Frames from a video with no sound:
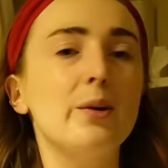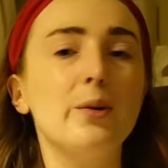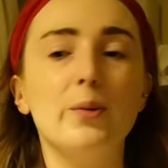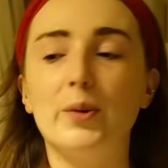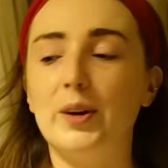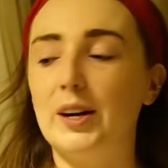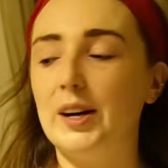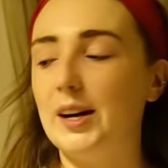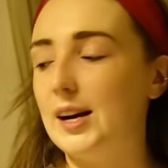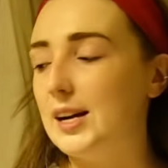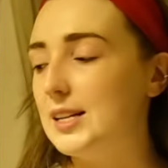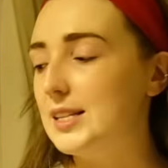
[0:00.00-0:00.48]

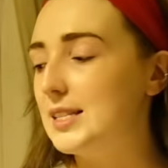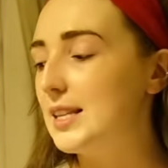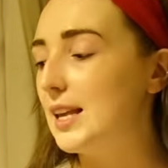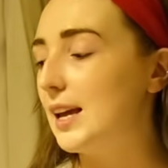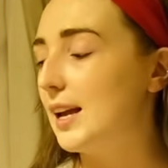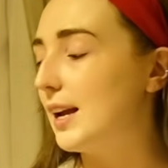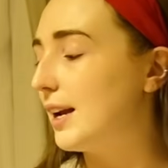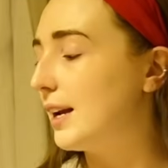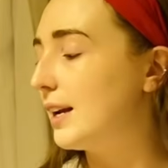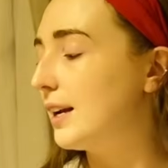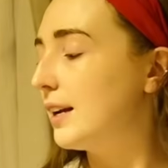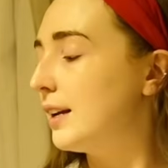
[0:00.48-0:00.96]
where it's
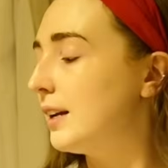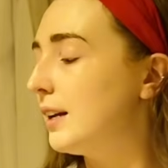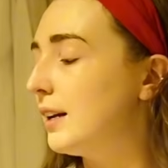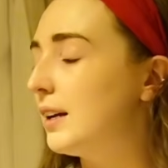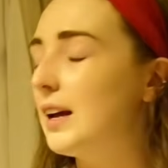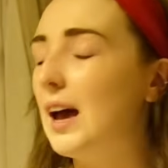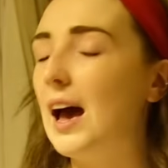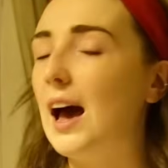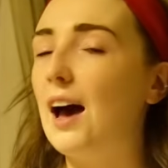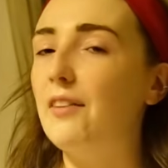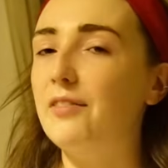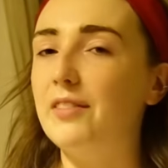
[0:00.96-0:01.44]
like
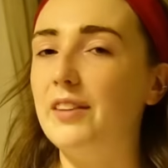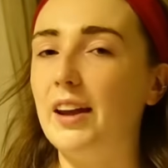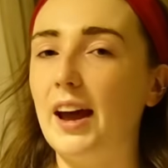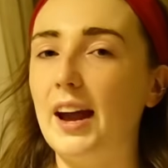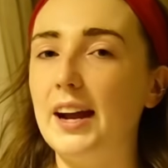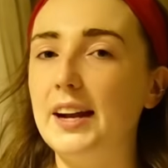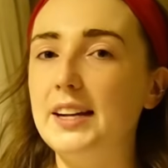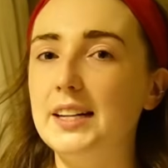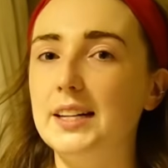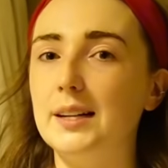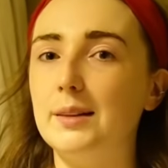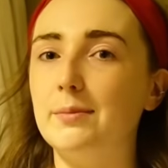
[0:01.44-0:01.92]

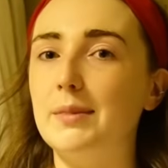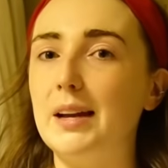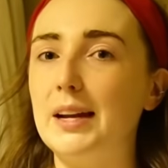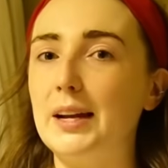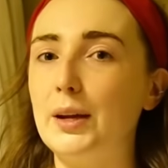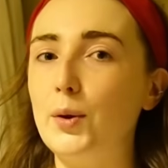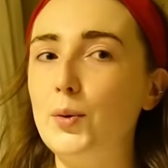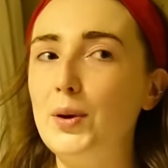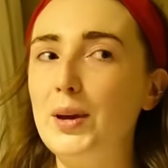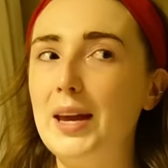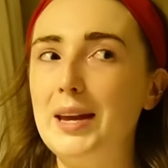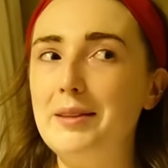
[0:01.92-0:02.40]
9:30 and I'm
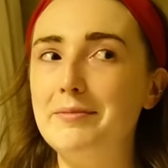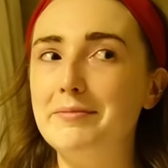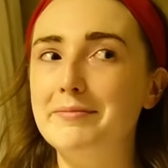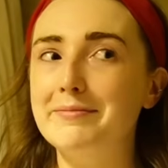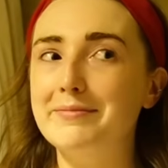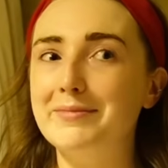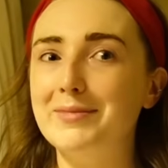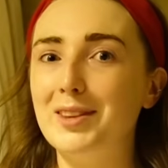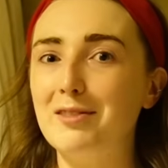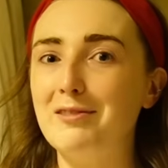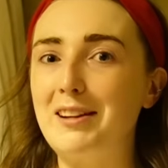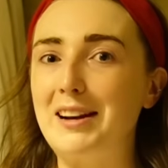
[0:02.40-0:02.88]
like, okay,
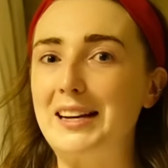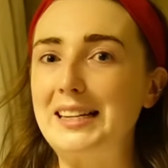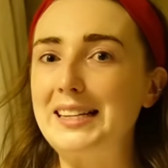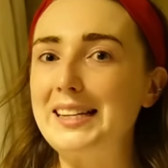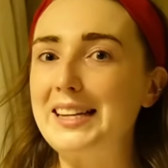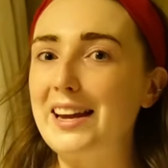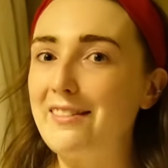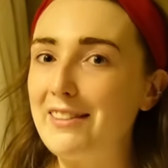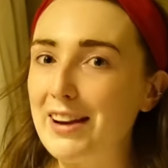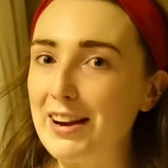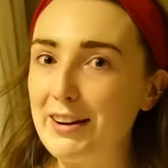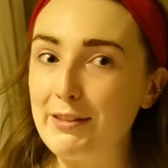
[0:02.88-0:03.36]
ready
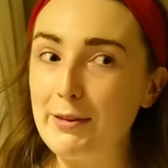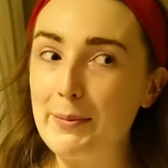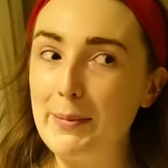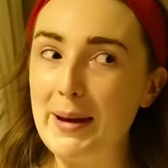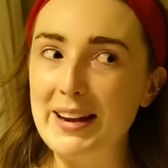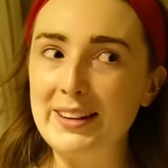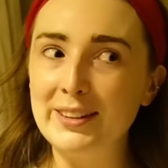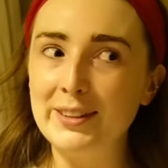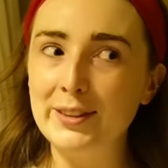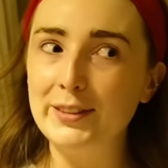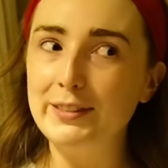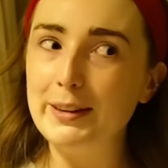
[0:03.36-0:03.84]
to get ready for
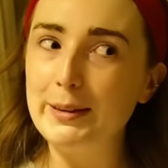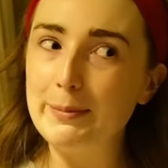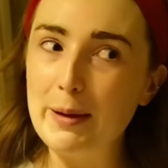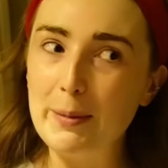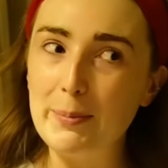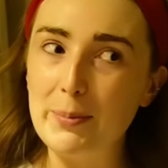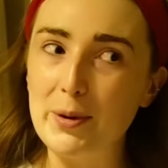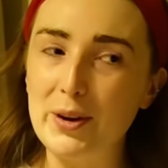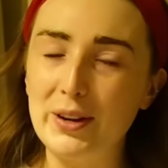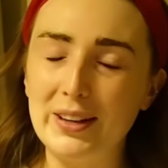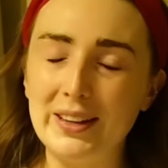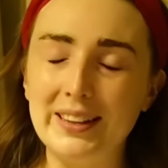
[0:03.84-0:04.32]
bed and go read
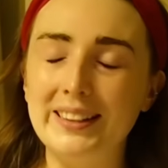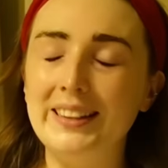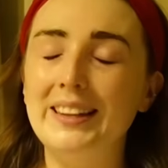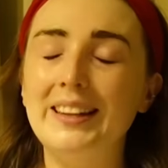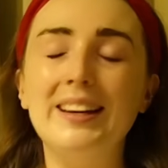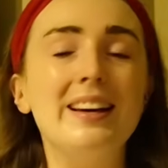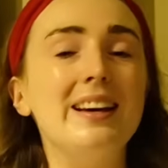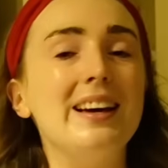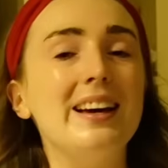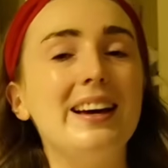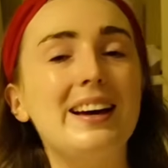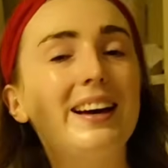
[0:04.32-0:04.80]
my book,
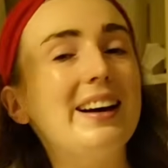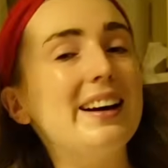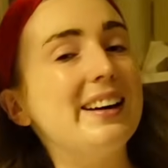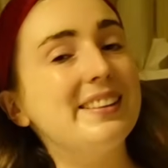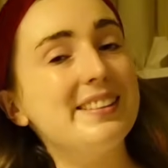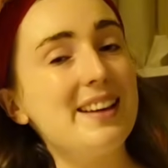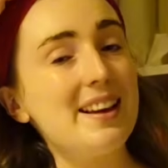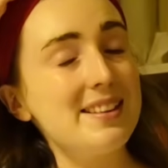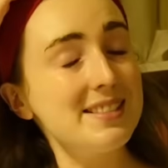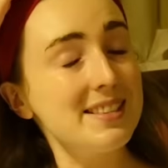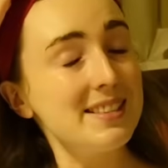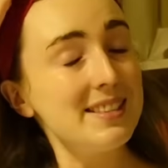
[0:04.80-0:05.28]

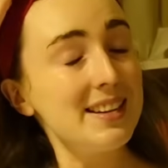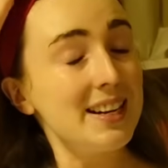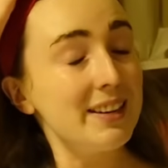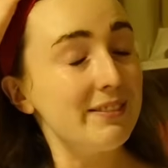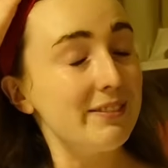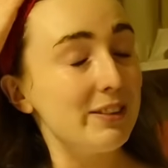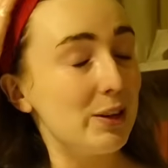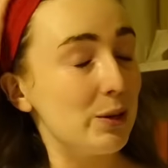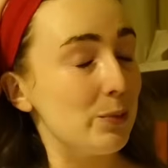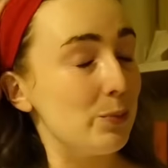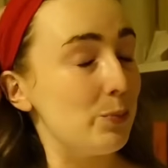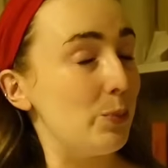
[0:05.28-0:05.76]
and that's a sign
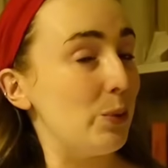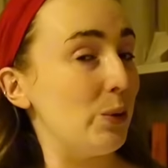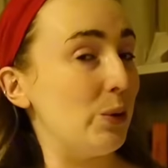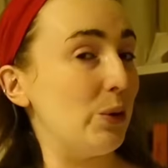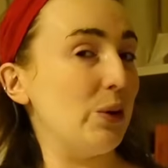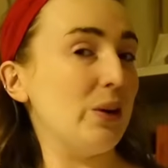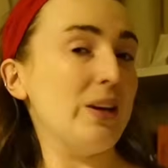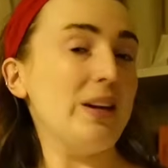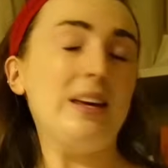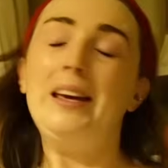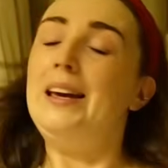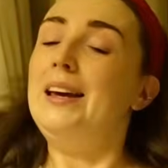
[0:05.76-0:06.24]
of a good
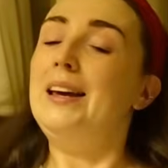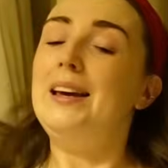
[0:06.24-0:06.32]
book.